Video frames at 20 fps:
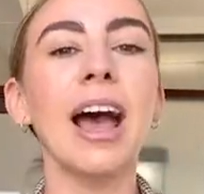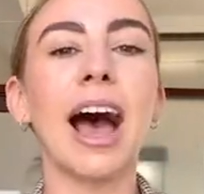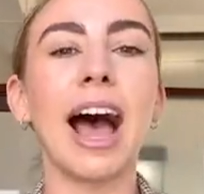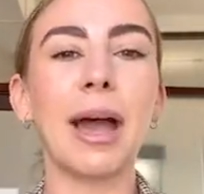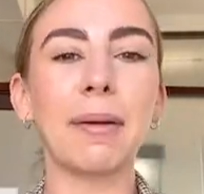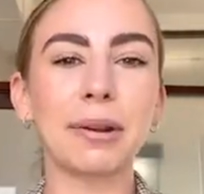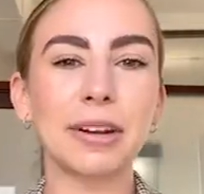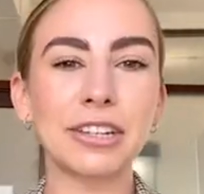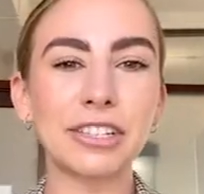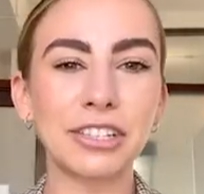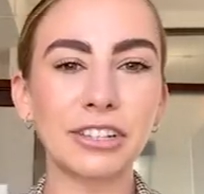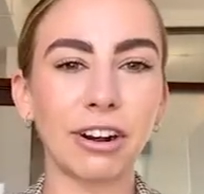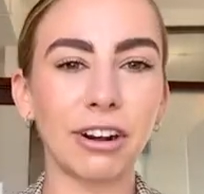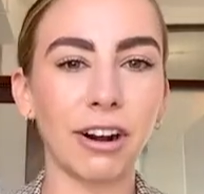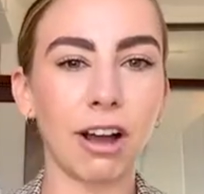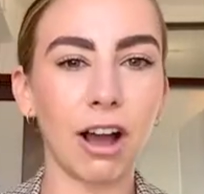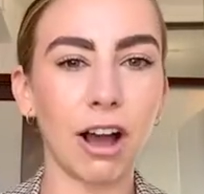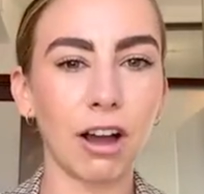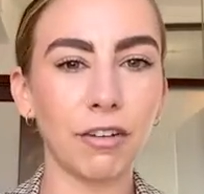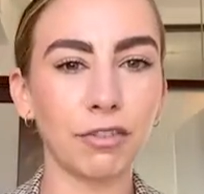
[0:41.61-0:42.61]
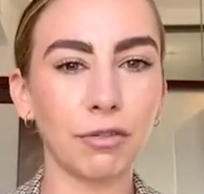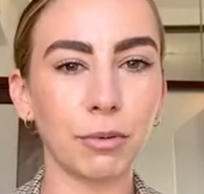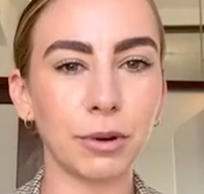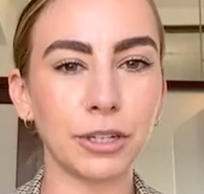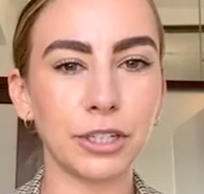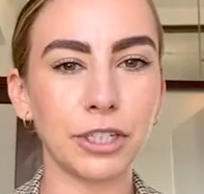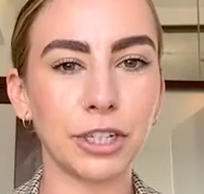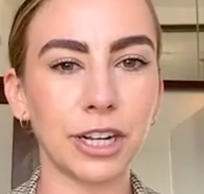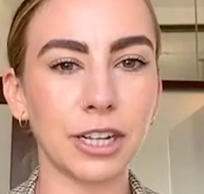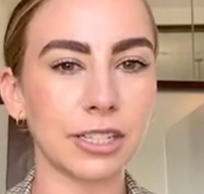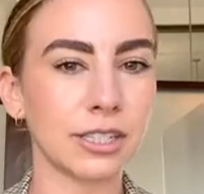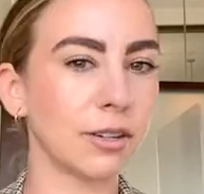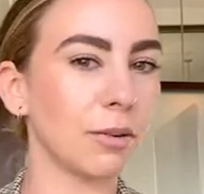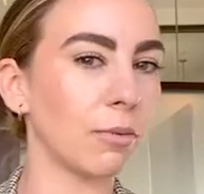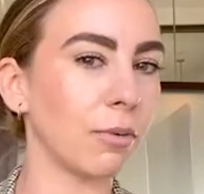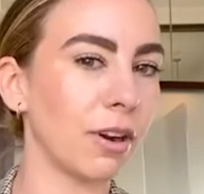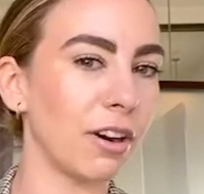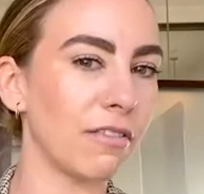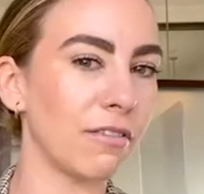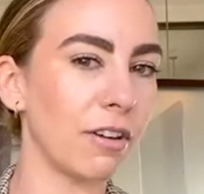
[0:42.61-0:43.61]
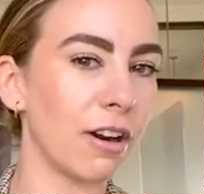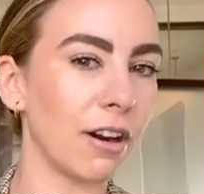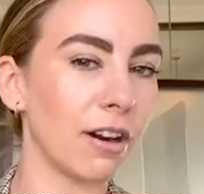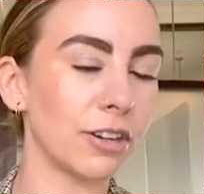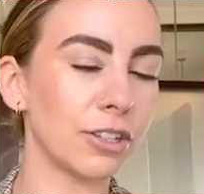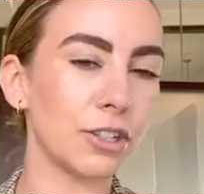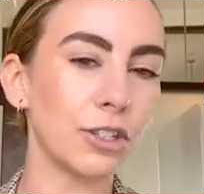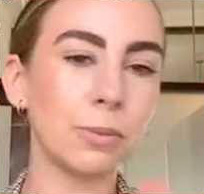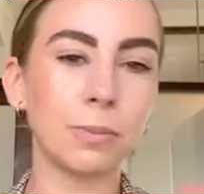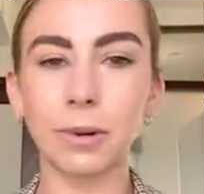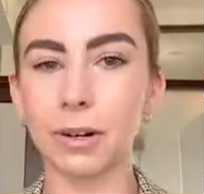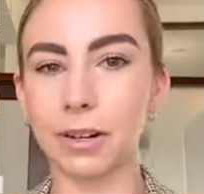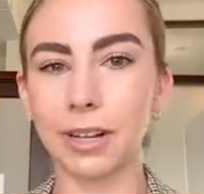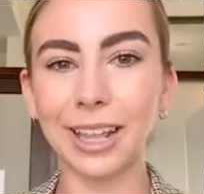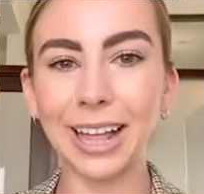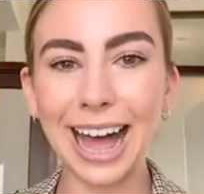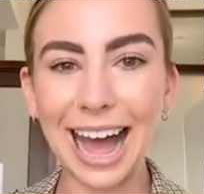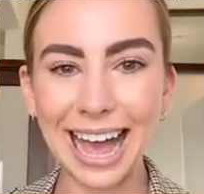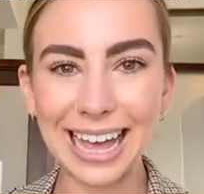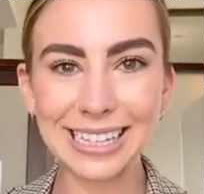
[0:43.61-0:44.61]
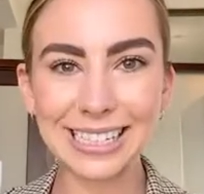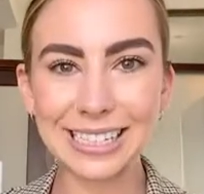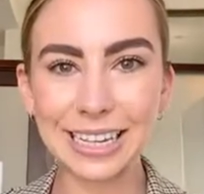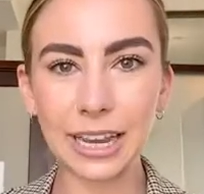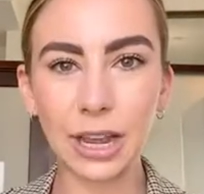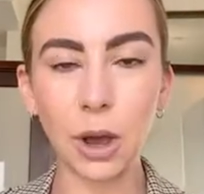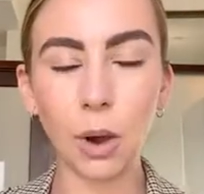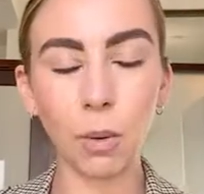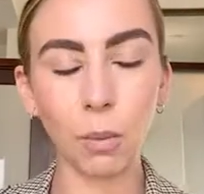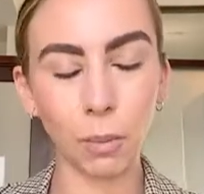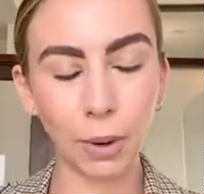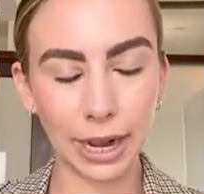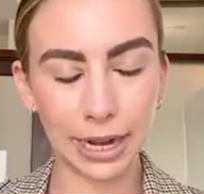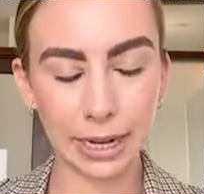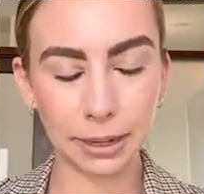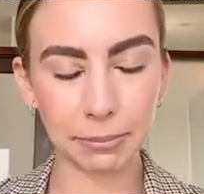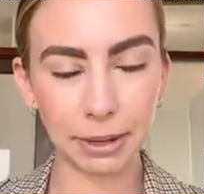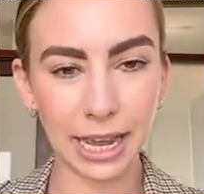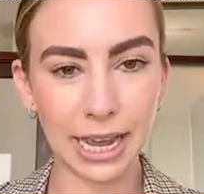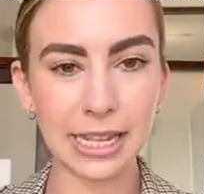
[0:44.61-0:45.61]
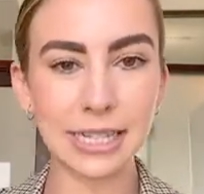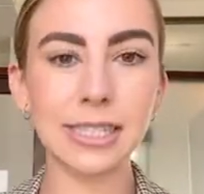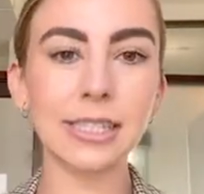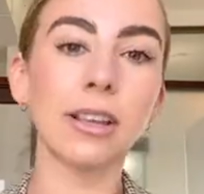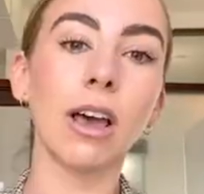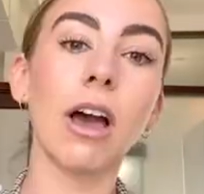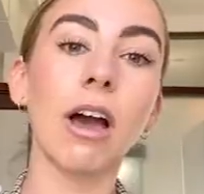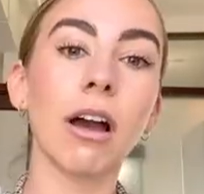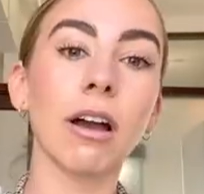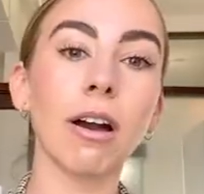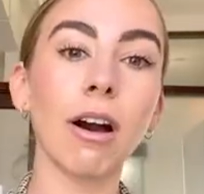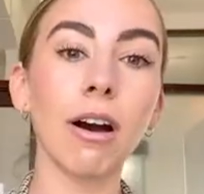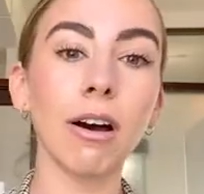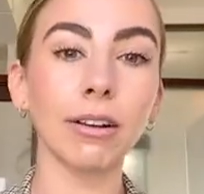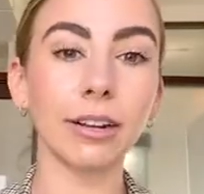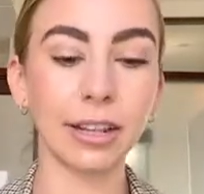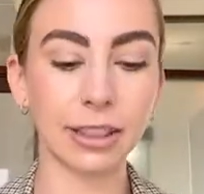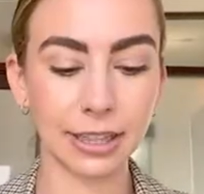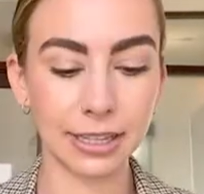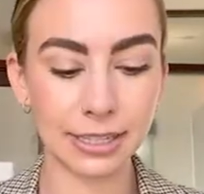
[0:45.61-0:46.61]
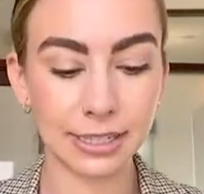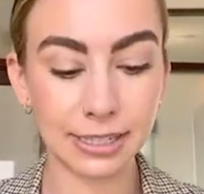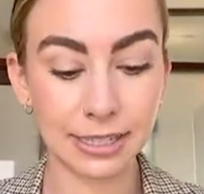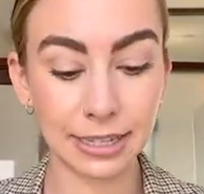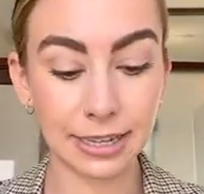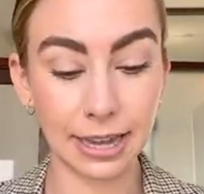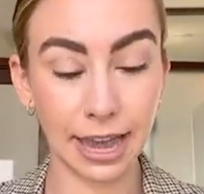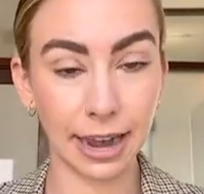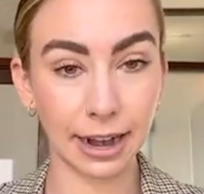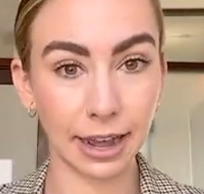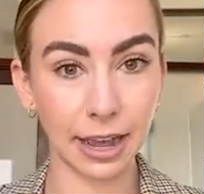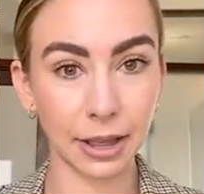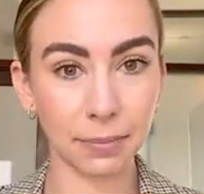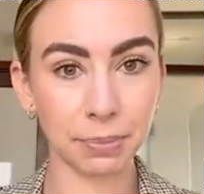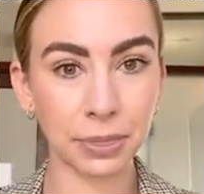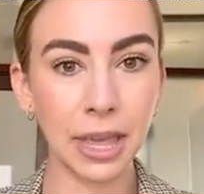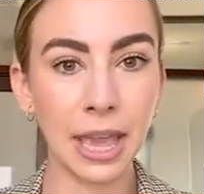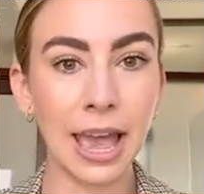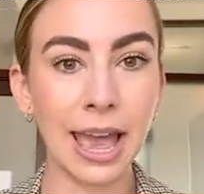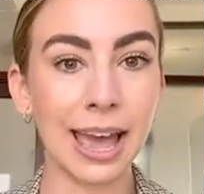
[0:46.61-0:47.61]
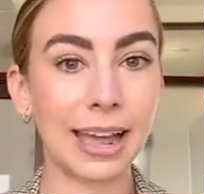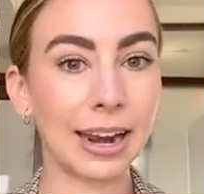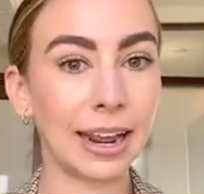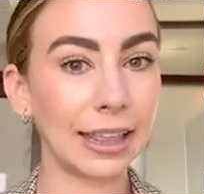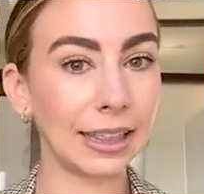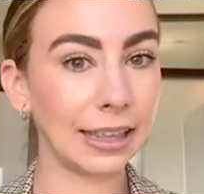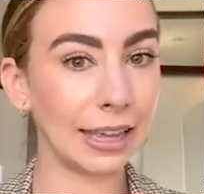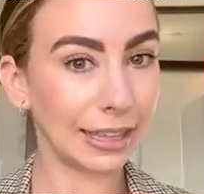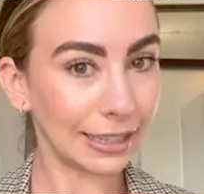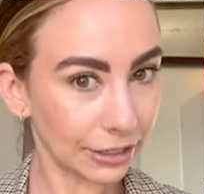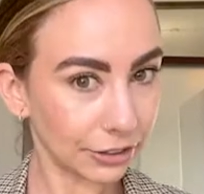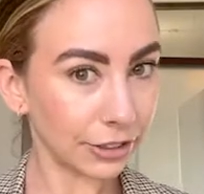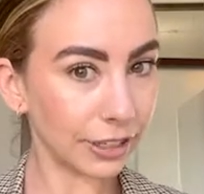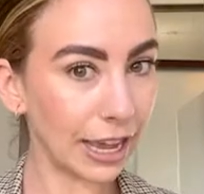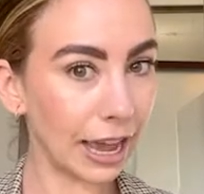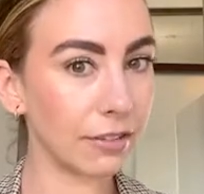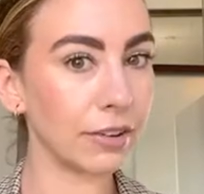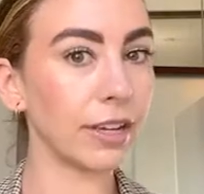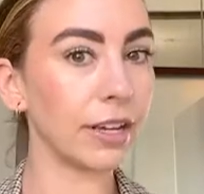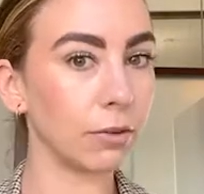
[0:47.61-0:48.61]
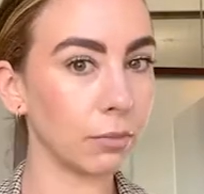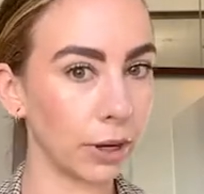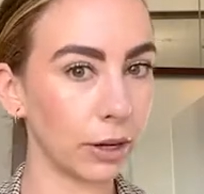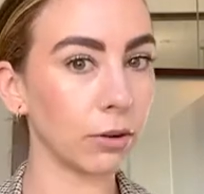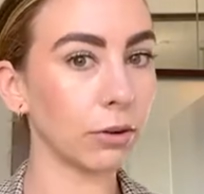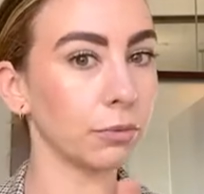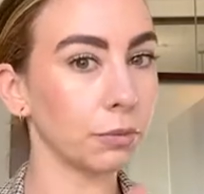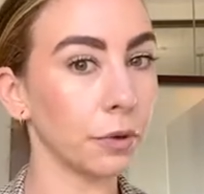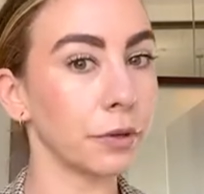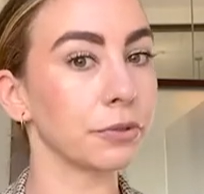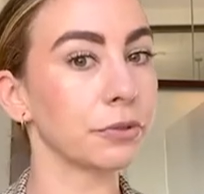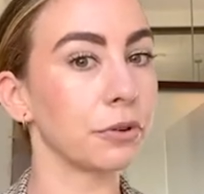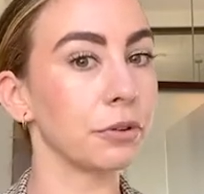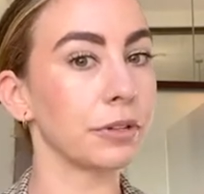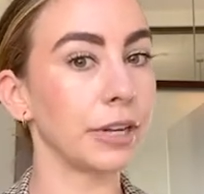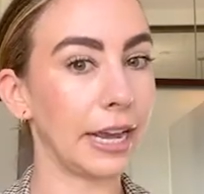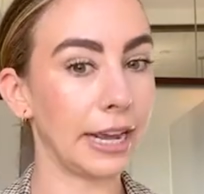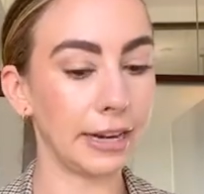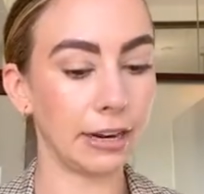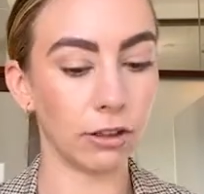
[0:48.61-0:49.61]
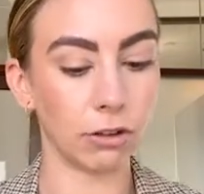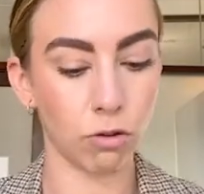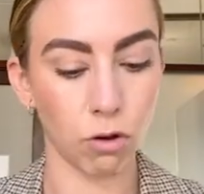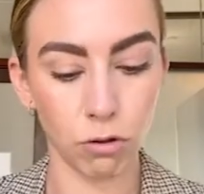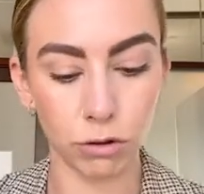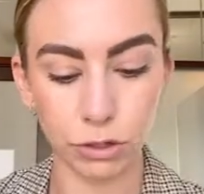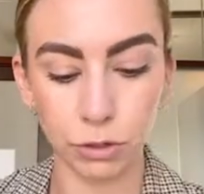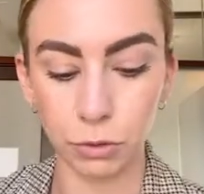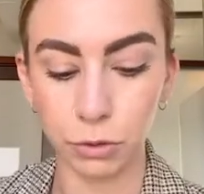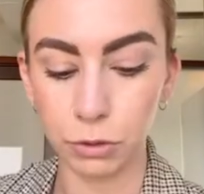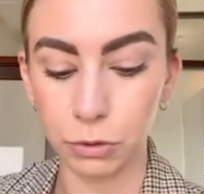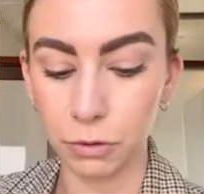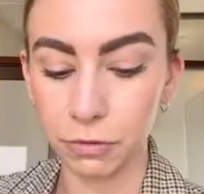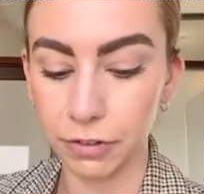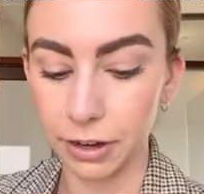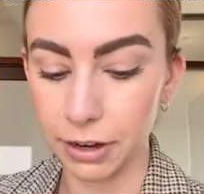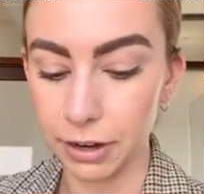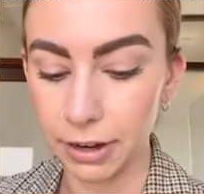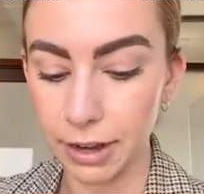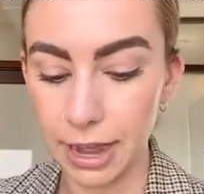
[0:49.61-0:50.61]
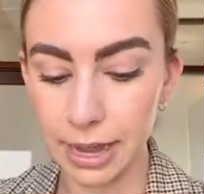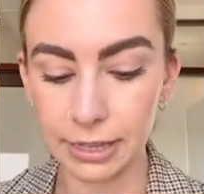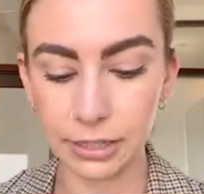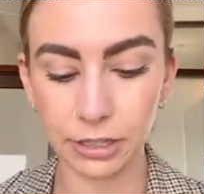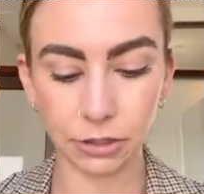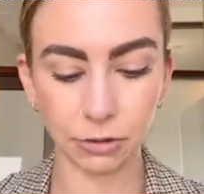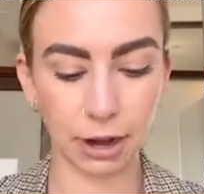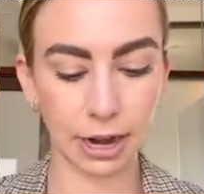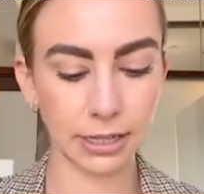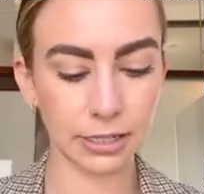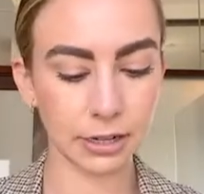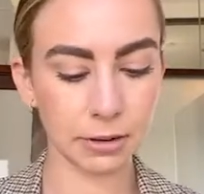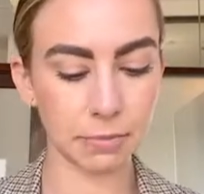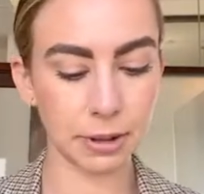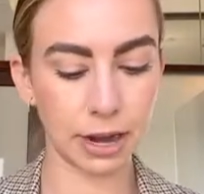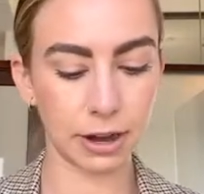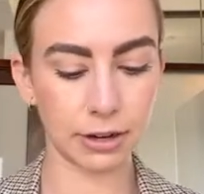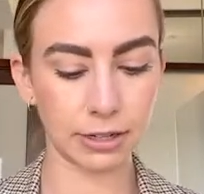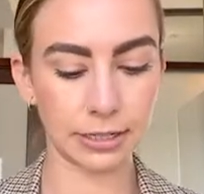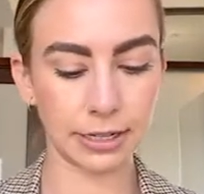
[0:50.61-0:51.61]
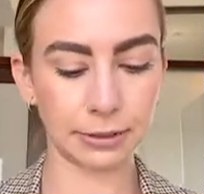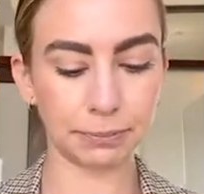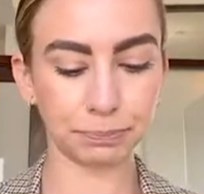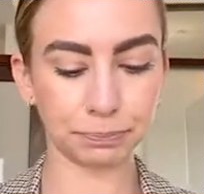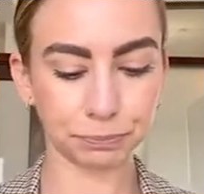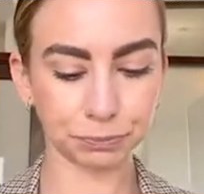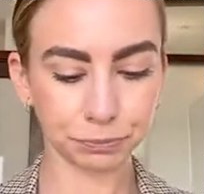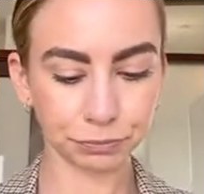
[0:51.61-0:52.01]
I'm gonna start off with just one of our super classic wedding bands called the Sienna. And I literally have it in white gold, rose gold, and yellow gold. So we'll do a very nice direct comparison.